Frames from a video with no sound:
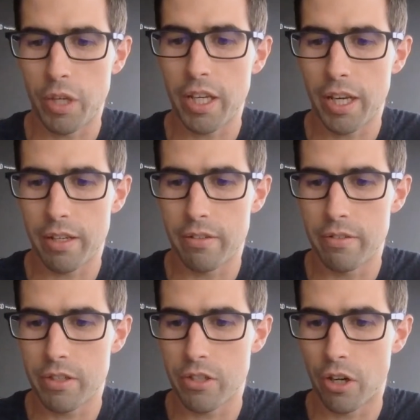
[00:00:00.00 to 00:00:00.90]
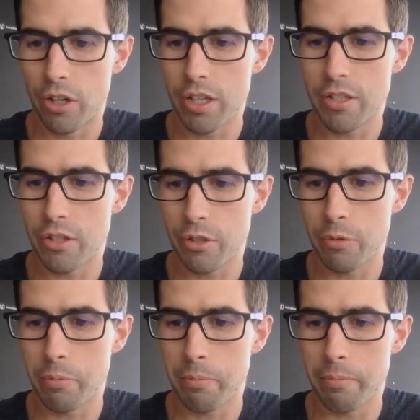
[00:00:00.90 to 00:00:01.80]
we had started
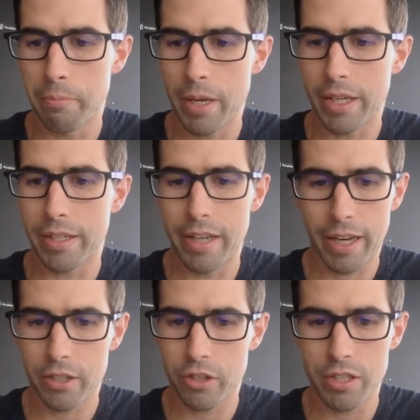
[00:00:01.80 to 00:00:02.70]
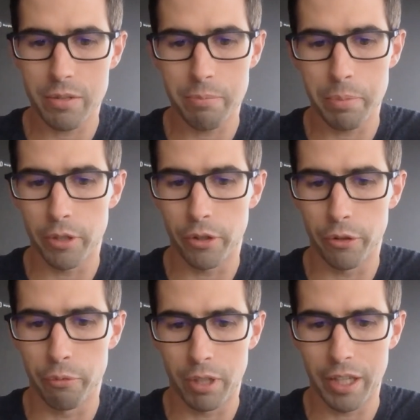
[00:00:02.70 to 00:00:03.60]
to make connections and
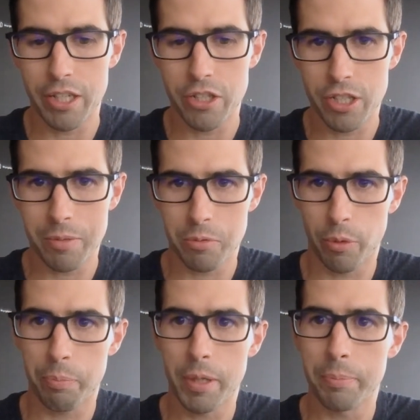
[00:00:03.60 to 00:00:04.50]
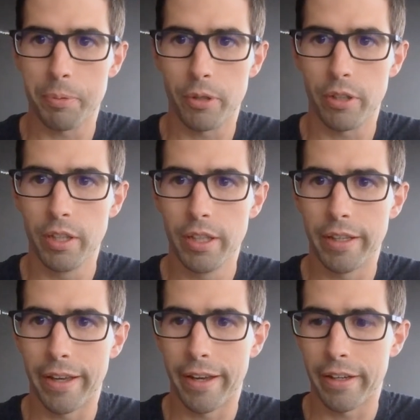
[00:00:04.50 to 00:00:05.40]
build relationships with people
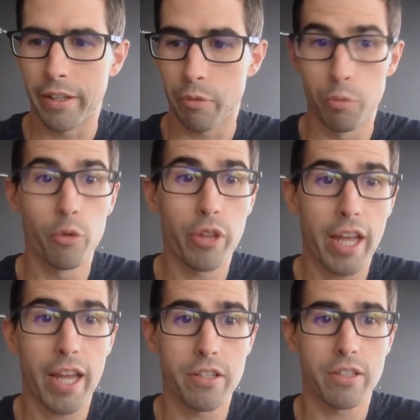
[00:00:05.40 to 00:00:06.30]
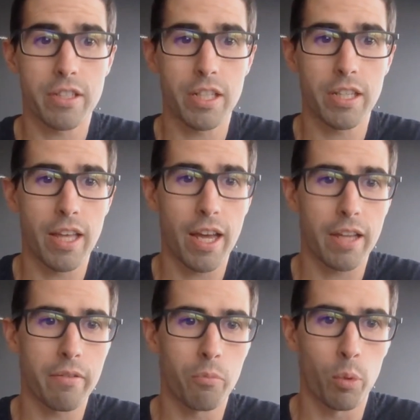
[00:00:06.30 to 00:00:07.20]
through the agency
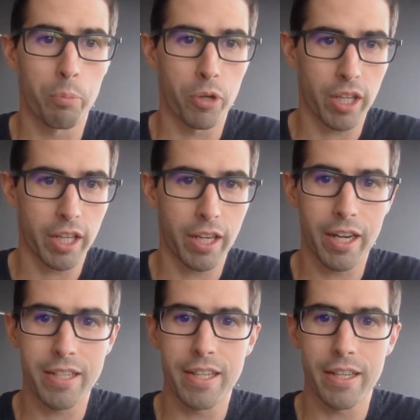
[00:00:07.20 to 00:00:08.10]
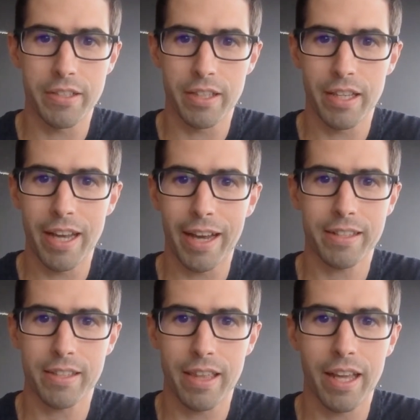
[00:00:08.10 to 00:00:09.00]
that were bringing ideas and the
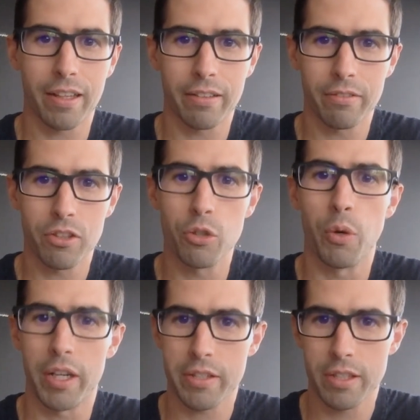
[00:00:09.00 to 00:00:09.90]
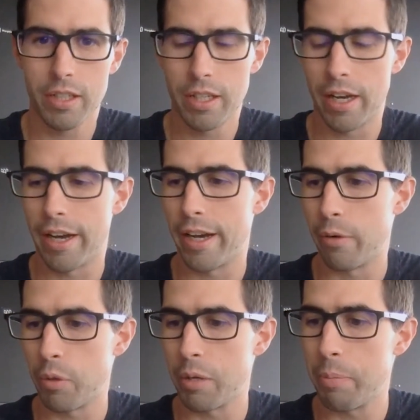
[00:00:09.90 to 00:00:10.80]
next thing to us.
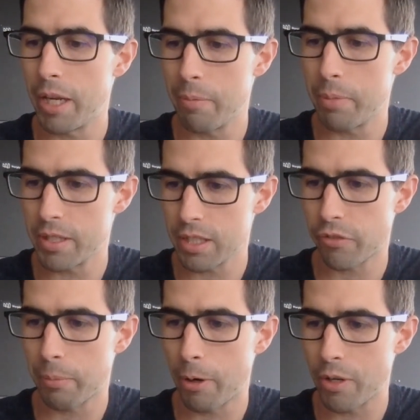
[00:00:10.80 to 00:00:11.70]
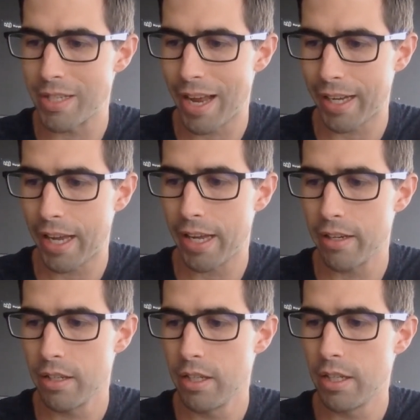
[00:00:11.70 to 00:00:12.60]
We had been in business for about a
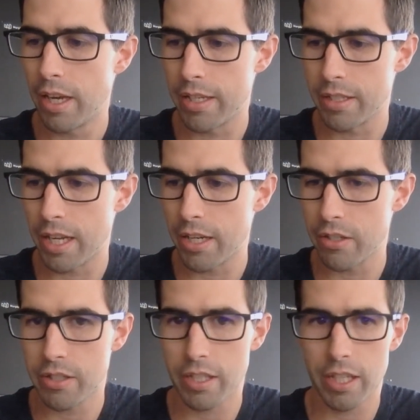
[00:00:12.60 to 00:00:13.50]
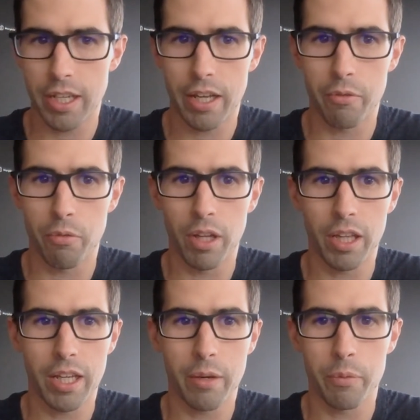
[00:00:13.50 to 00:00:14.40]
decade as an agency, and
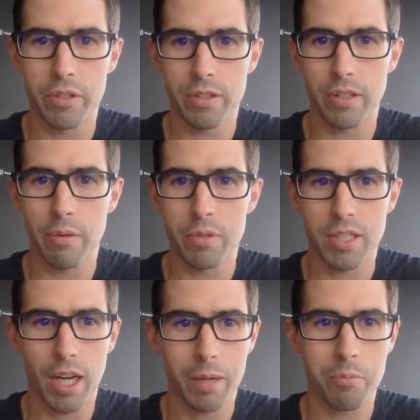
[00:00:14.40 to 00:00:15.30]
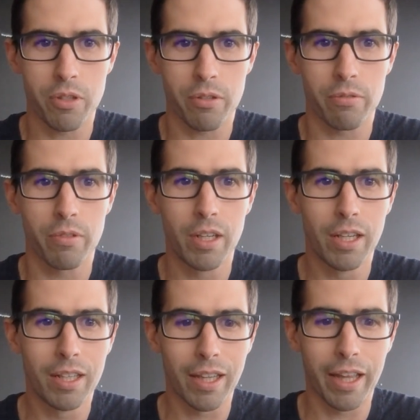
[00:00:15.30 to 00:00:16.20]
really it was time to
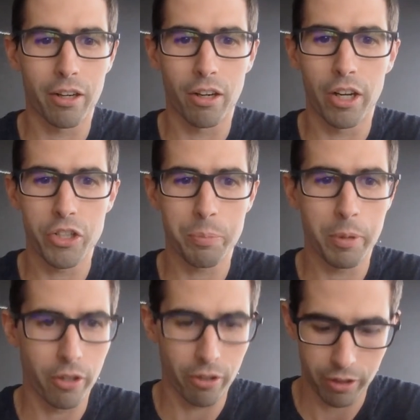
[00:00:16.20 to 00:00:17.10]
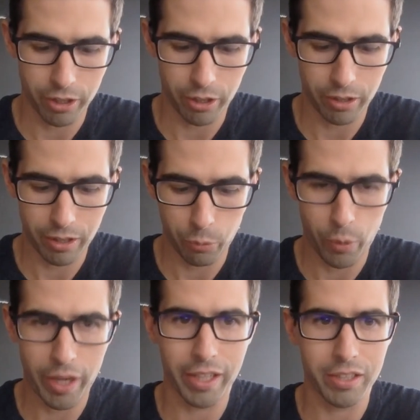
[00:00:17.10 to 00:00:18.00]
let our entrepreneurial
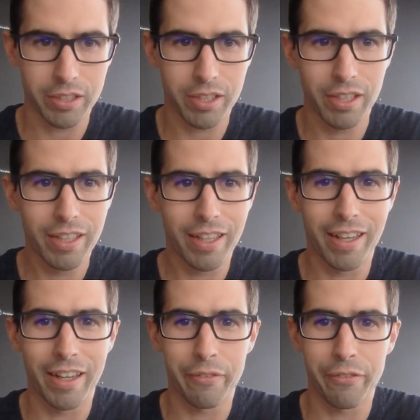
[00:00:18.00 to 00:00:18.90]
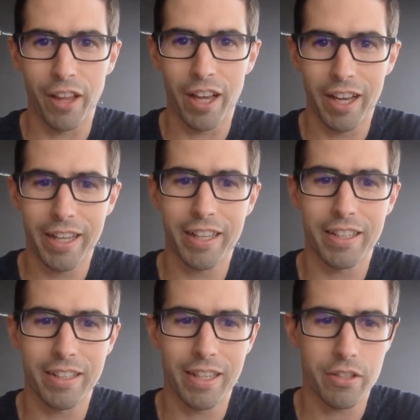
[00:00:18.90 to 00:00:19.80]
wings fly,
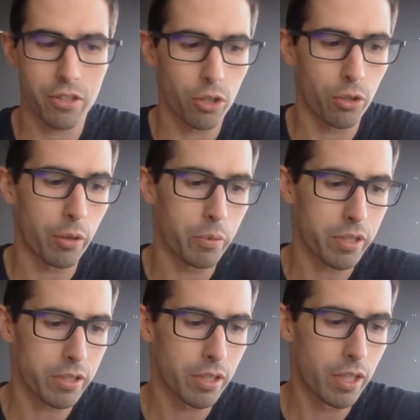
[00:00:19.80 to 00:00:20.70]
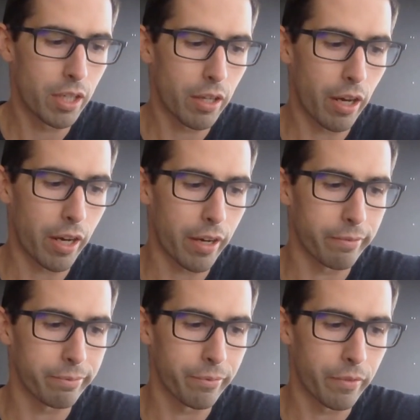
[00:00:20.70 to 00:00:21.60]
and so it was
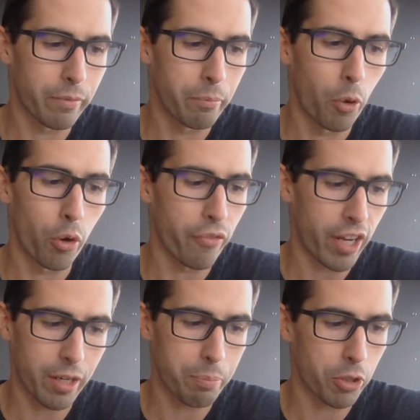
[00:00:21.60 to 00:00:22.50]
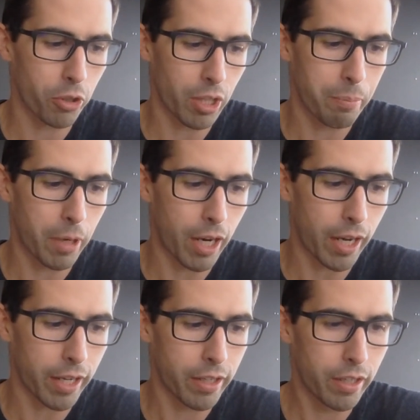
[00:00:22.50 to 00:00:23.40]
motivated purely
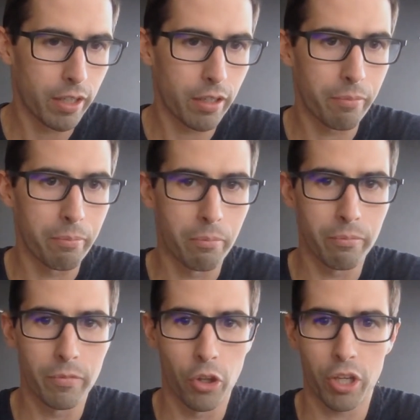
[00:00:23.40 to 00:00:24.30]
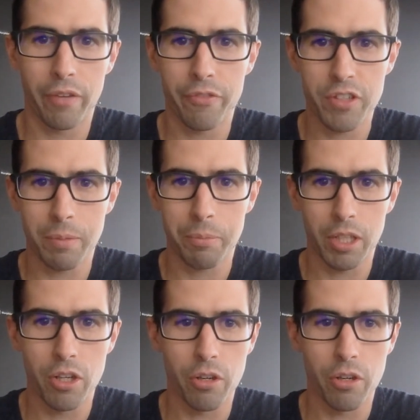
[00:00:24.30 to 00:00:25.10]
by looking for something